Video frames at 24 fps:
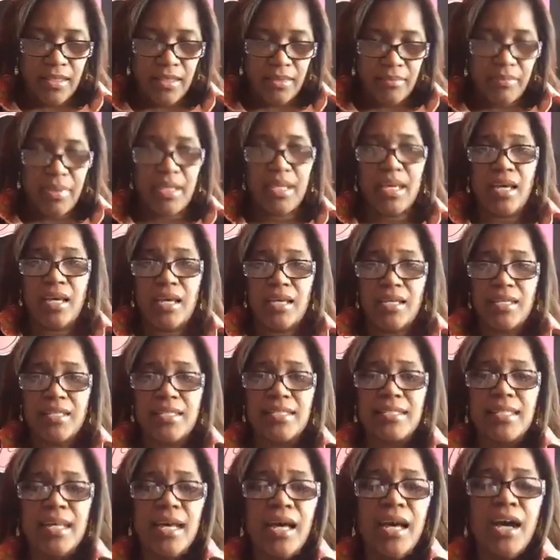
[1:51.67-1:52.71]

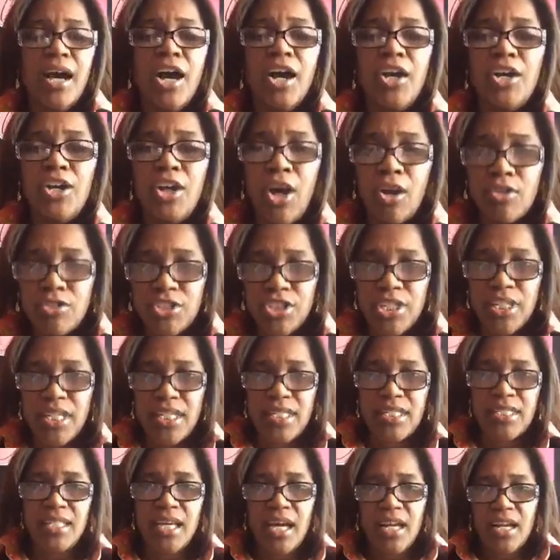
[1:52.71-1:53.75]
Because coaching is
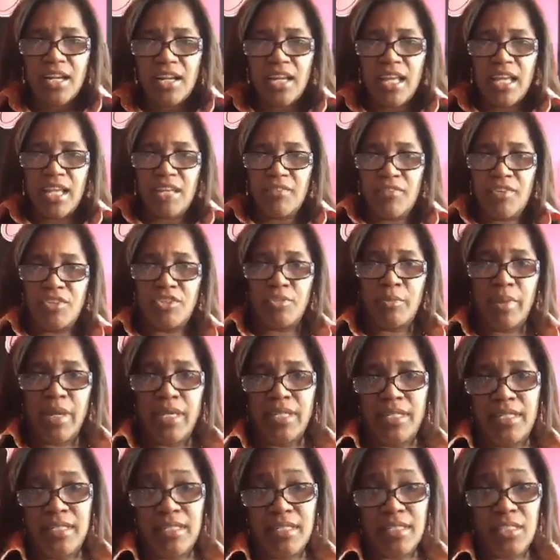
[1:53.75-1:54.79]
done on an individual
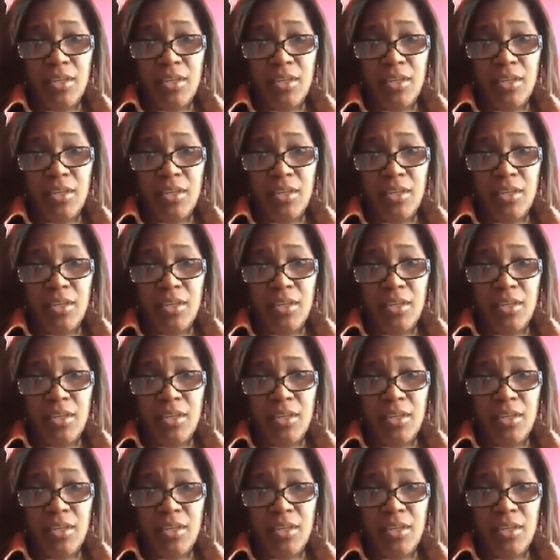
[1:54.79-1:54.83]
basis.